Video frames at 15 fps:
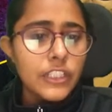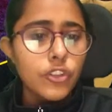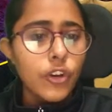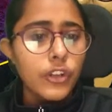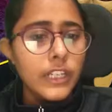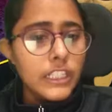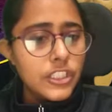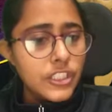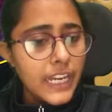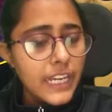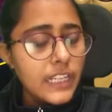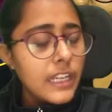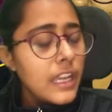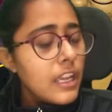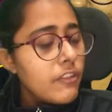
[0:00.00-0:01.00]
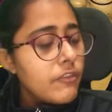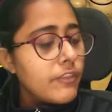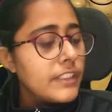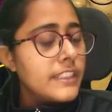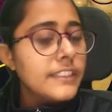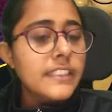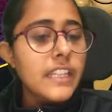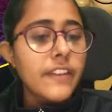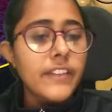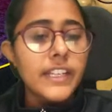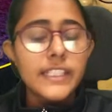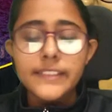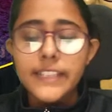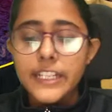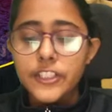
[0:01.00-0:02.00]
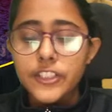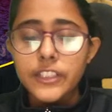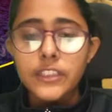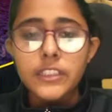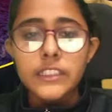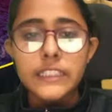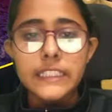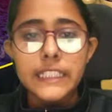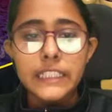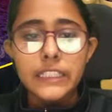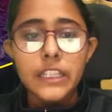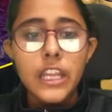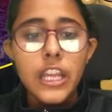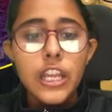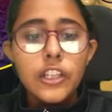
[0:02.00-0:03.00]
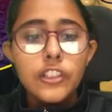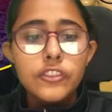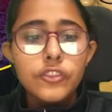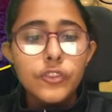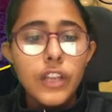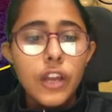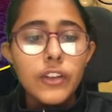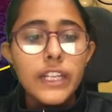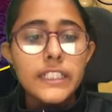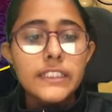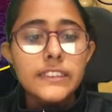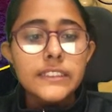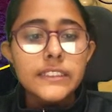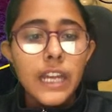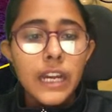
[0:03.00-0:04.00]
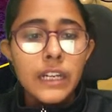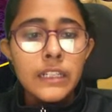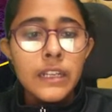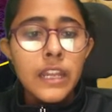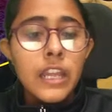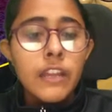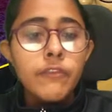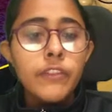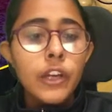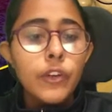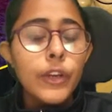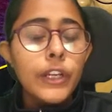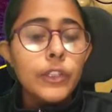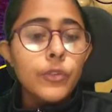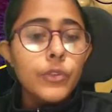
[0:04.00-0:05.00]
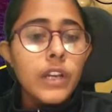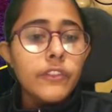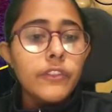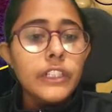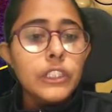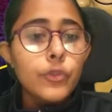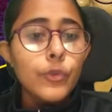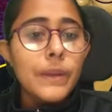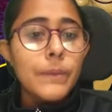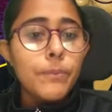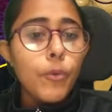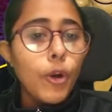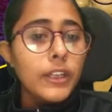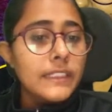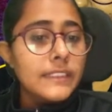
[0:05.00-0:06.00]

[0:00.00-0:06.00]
or a check, which is given in section 13. So now let us start. We are going to cover two important